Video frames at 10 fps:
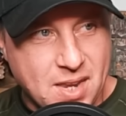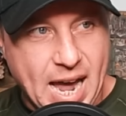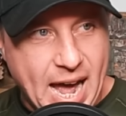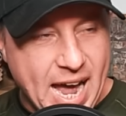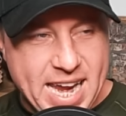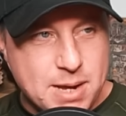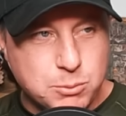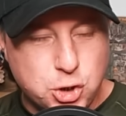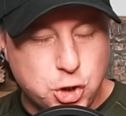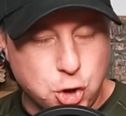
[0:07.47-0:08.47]
I am
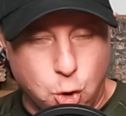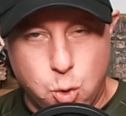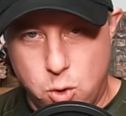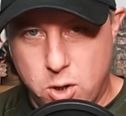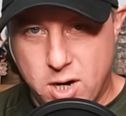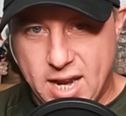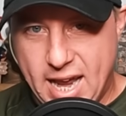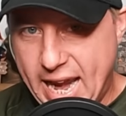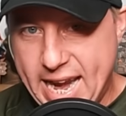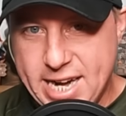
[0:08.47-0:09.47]
sure
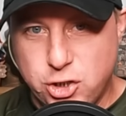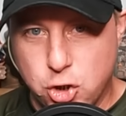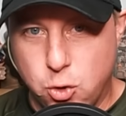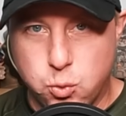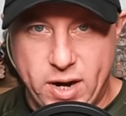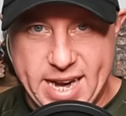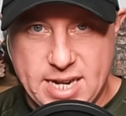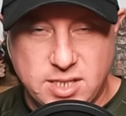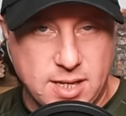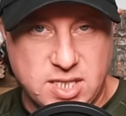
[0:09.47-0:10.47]
Angel
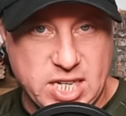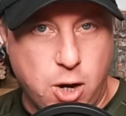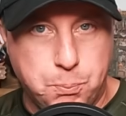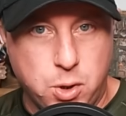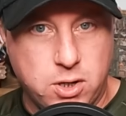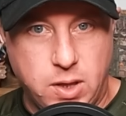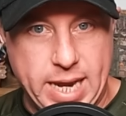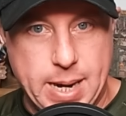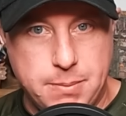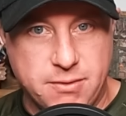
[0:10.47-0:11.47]
Reese, the
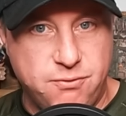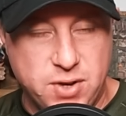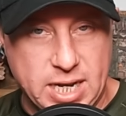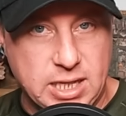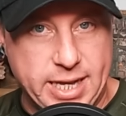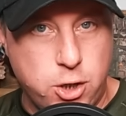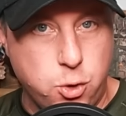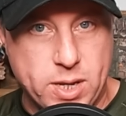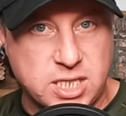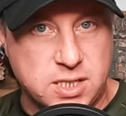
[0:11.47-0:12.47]
self-proclaimed villain
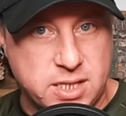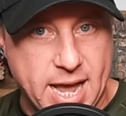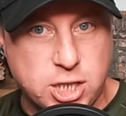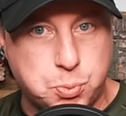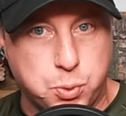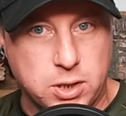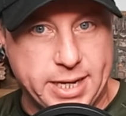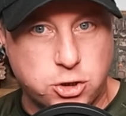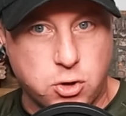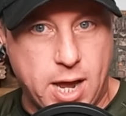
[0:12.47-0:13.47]
who is
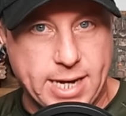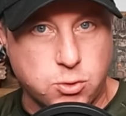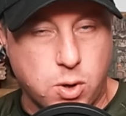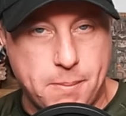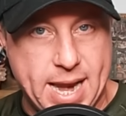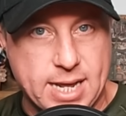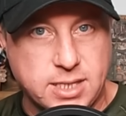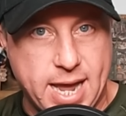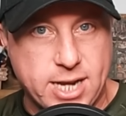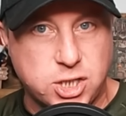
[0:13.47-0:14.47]
desperately trying to remain
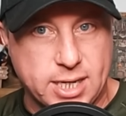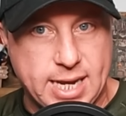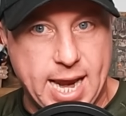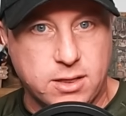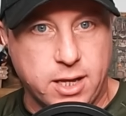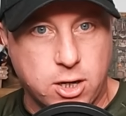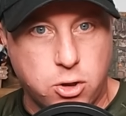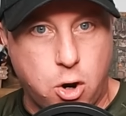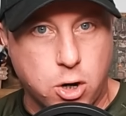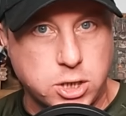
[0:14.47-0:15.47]
attached to Caitlyn
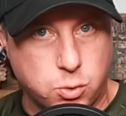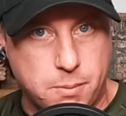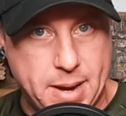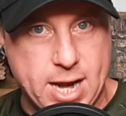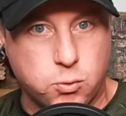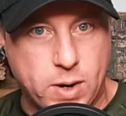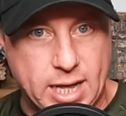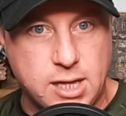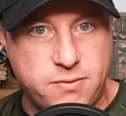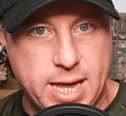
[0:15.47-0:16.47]
Clark to remain
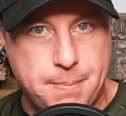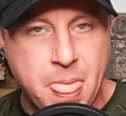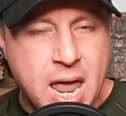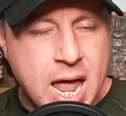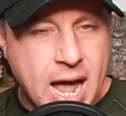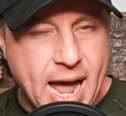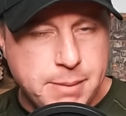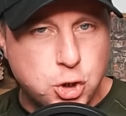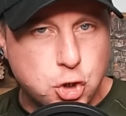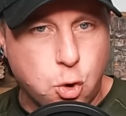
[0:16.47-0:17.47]
relevant,
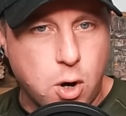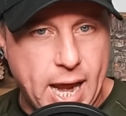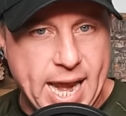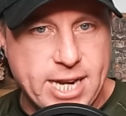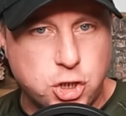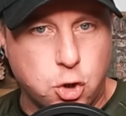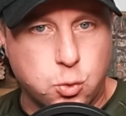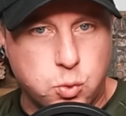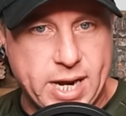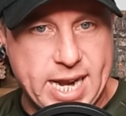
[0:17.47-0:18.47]
I'm sure Angel
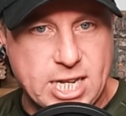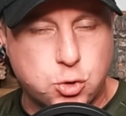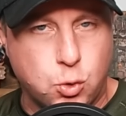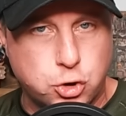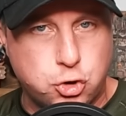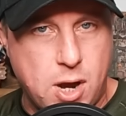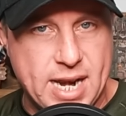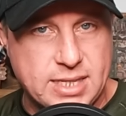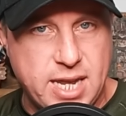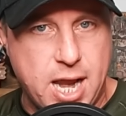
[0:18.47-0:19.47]
Reese will try
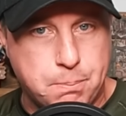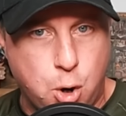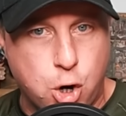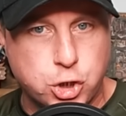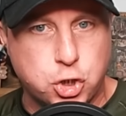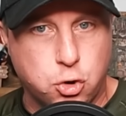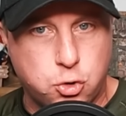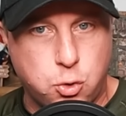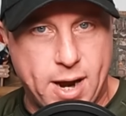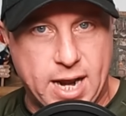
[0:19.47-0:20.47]
to take partial
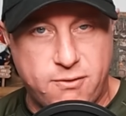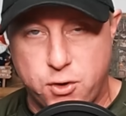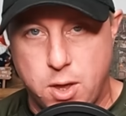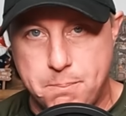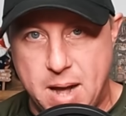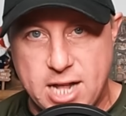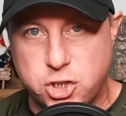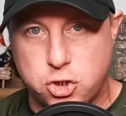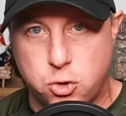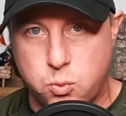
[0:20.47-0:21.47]
credit for the
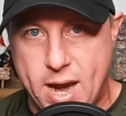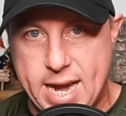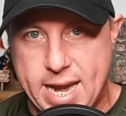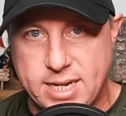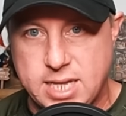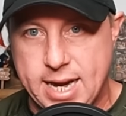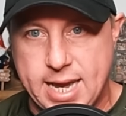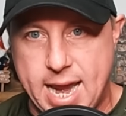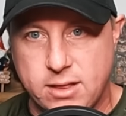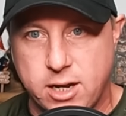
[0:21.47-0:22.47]
monster ratings that
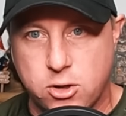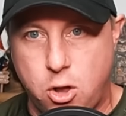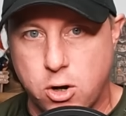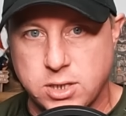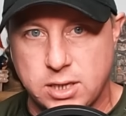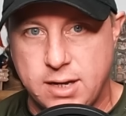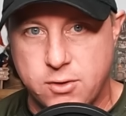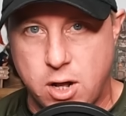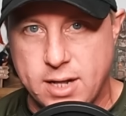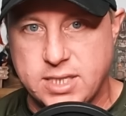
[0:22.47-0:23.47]
Caitlyn Clark
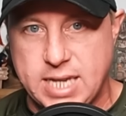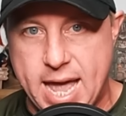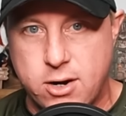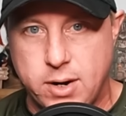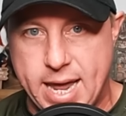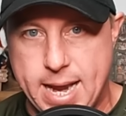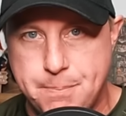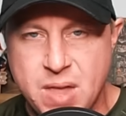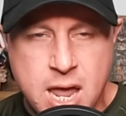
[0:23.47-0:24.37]
delivered on Saturday.